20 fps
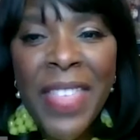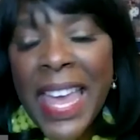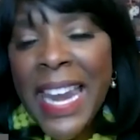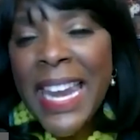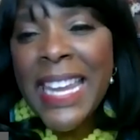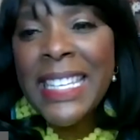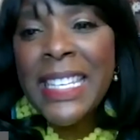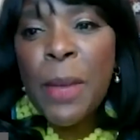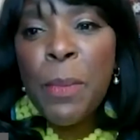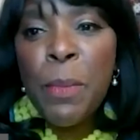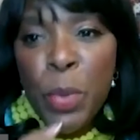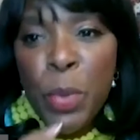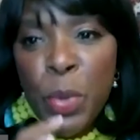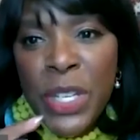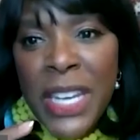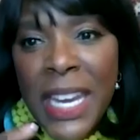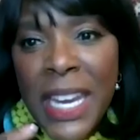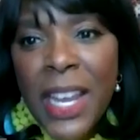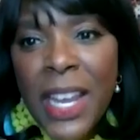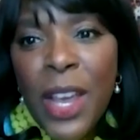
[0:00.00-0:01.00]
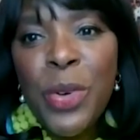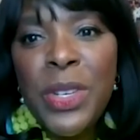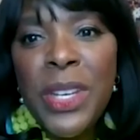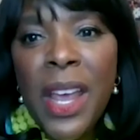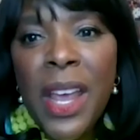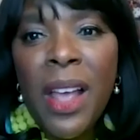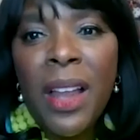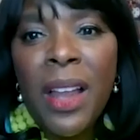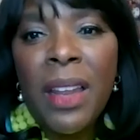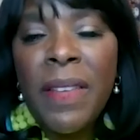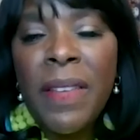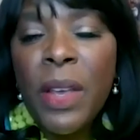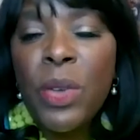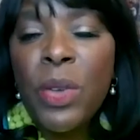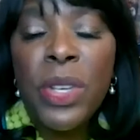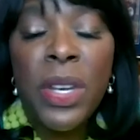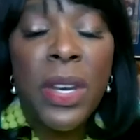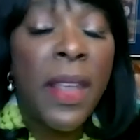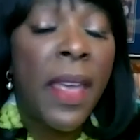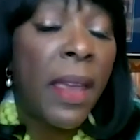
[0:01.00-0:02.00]
that is a boutique hotel of
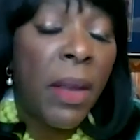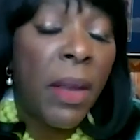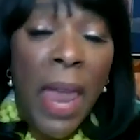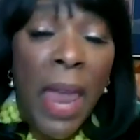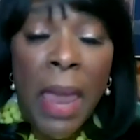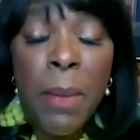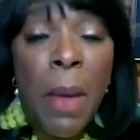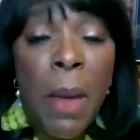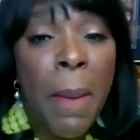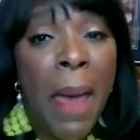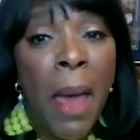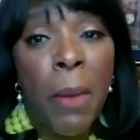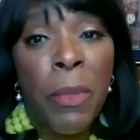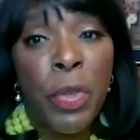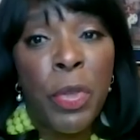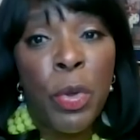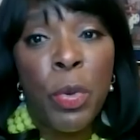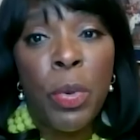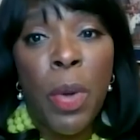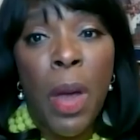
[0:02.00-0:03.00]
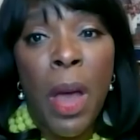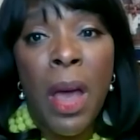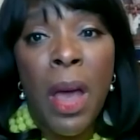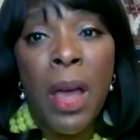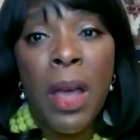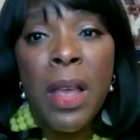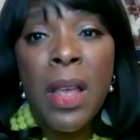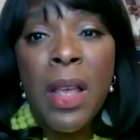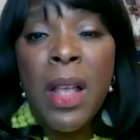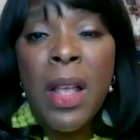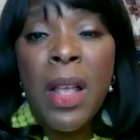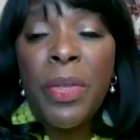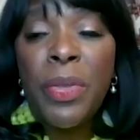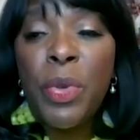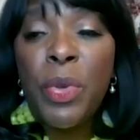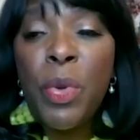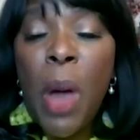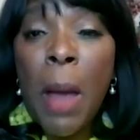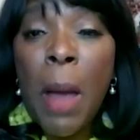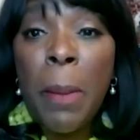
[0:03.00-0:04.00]
Hilton that came about
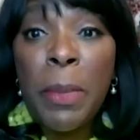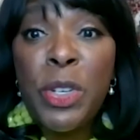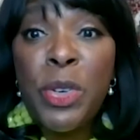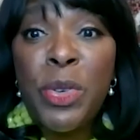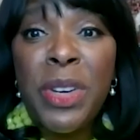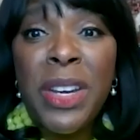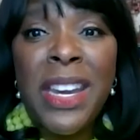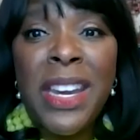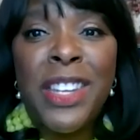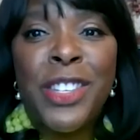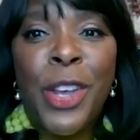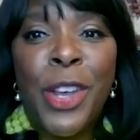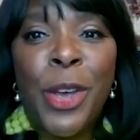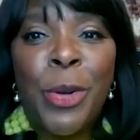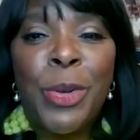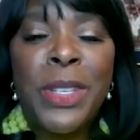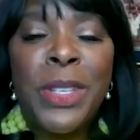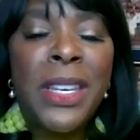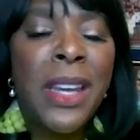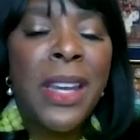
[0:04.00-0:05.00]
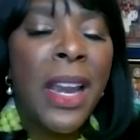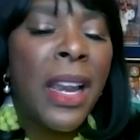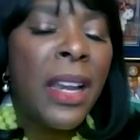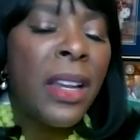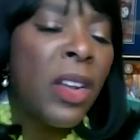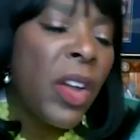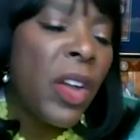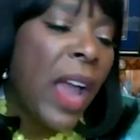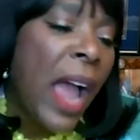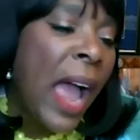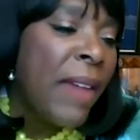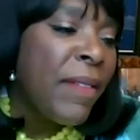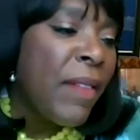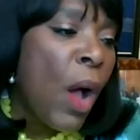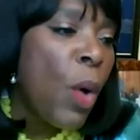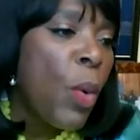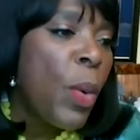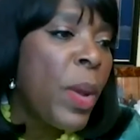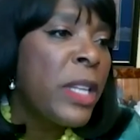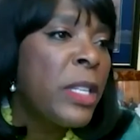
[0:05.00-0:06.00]
through Opportunity Zones. Look,
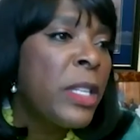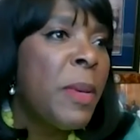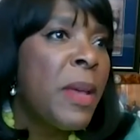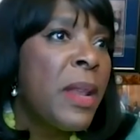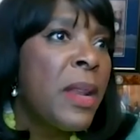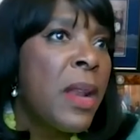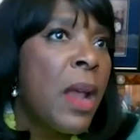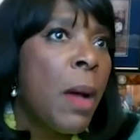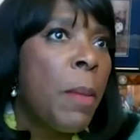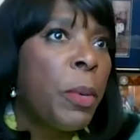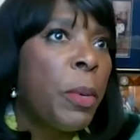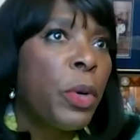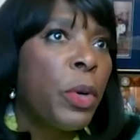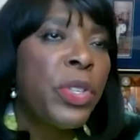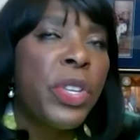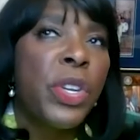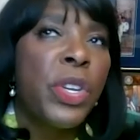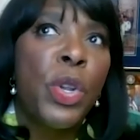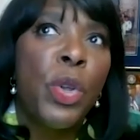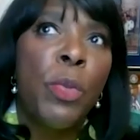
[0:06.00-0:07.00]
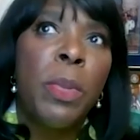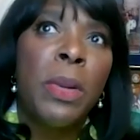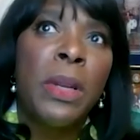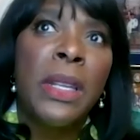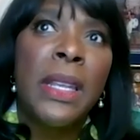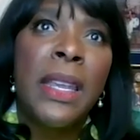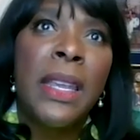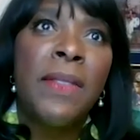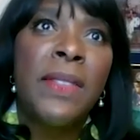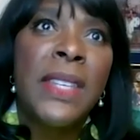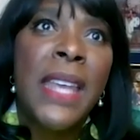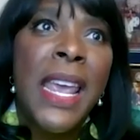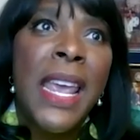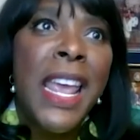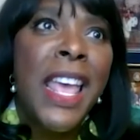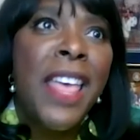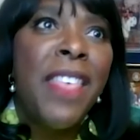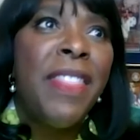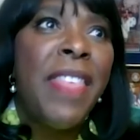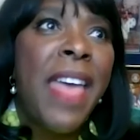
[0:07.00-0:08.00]
I've always been a person who believes
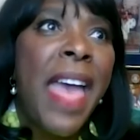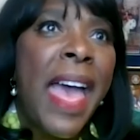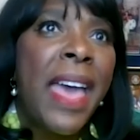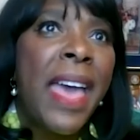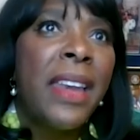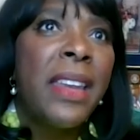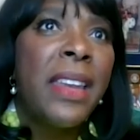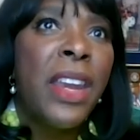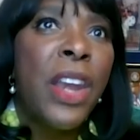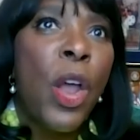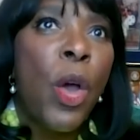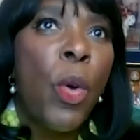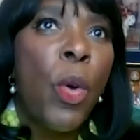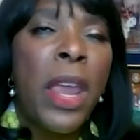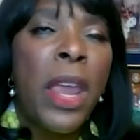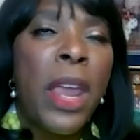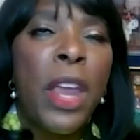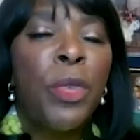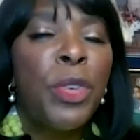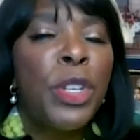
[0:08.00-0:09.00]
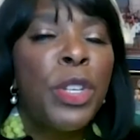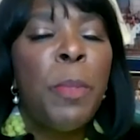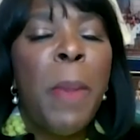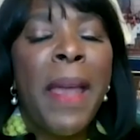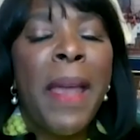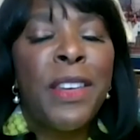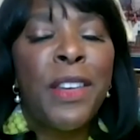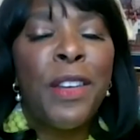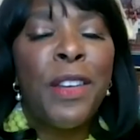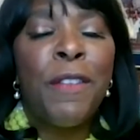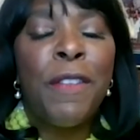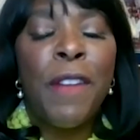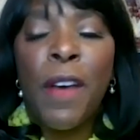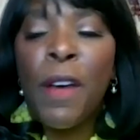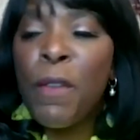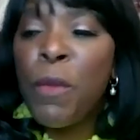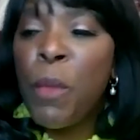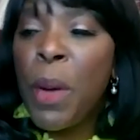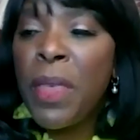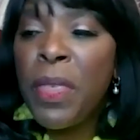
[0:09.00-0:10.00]
that, irrespective
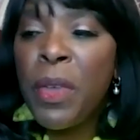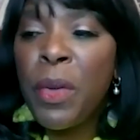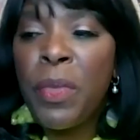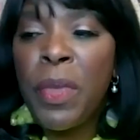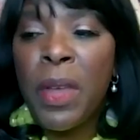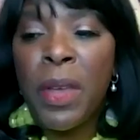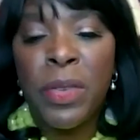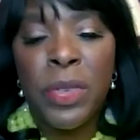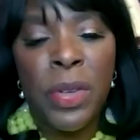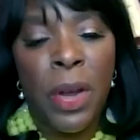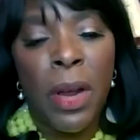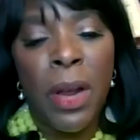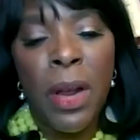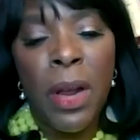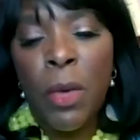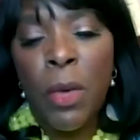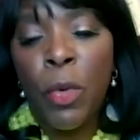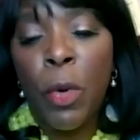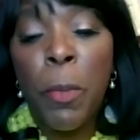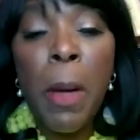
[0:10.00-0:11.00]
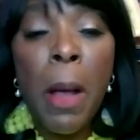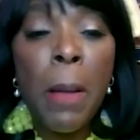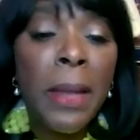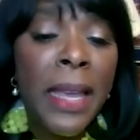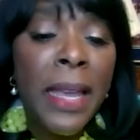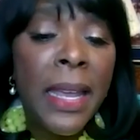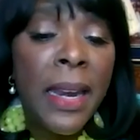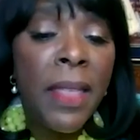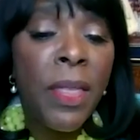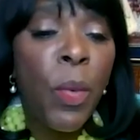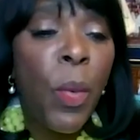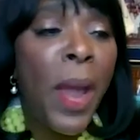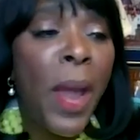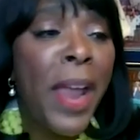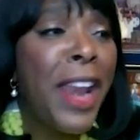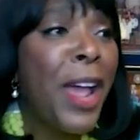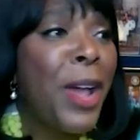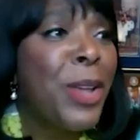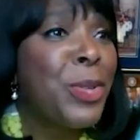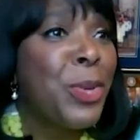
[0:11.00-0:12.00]
of whether there's a Republican in the
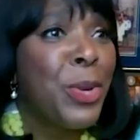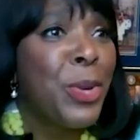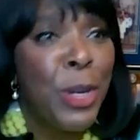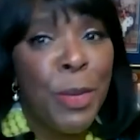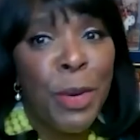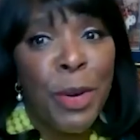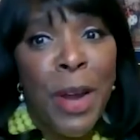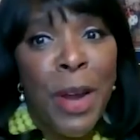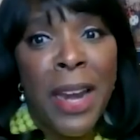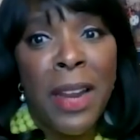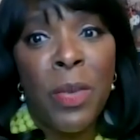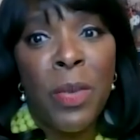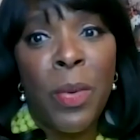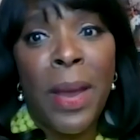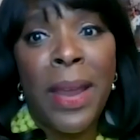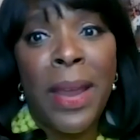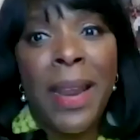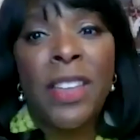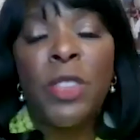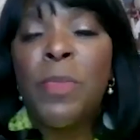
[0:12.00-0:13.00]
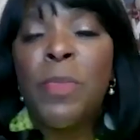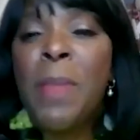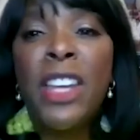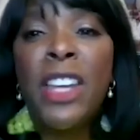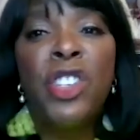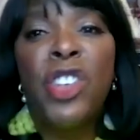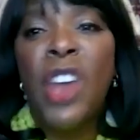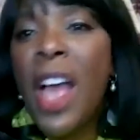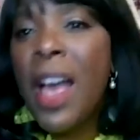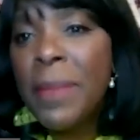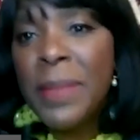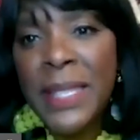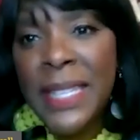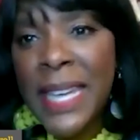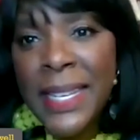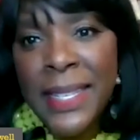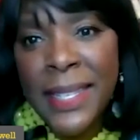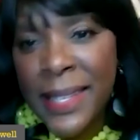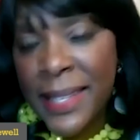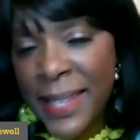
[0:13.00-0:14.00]
White House or a Democrat in the White House, my job
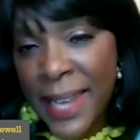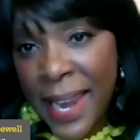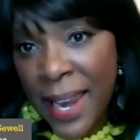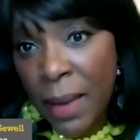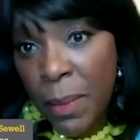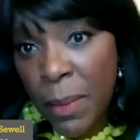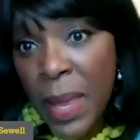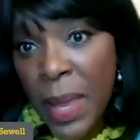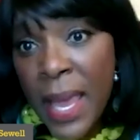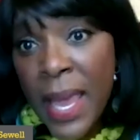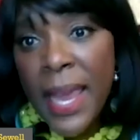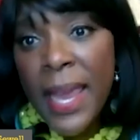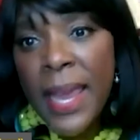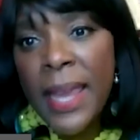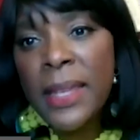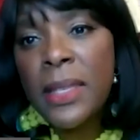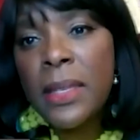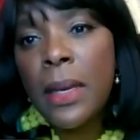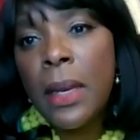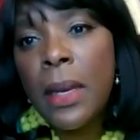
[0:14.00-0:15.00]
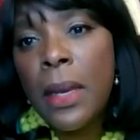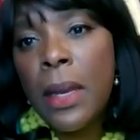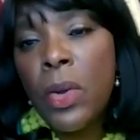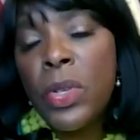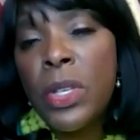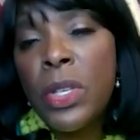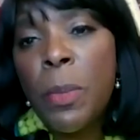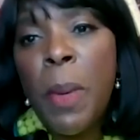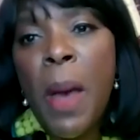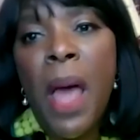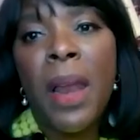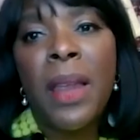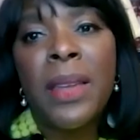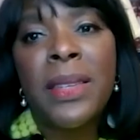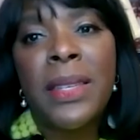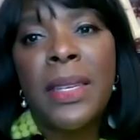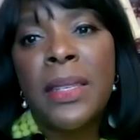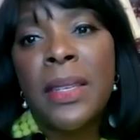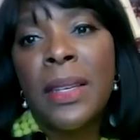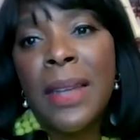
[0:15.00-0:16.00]
stays the same. It's to use the
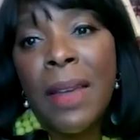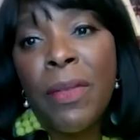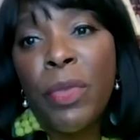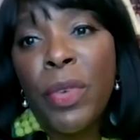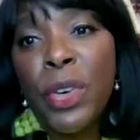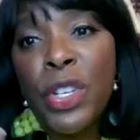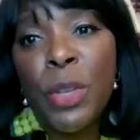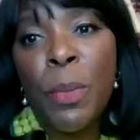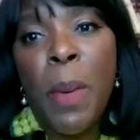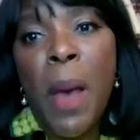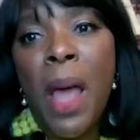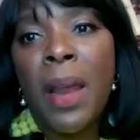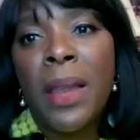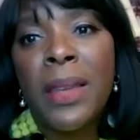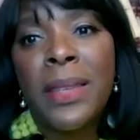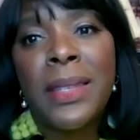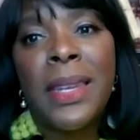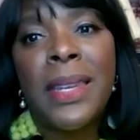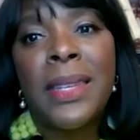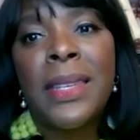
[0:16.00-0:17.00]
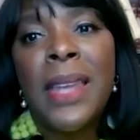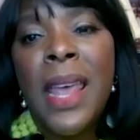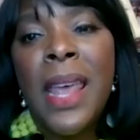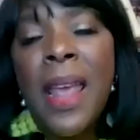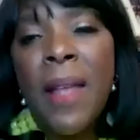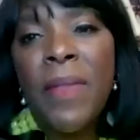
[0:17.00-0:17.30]
policies, leverage the policies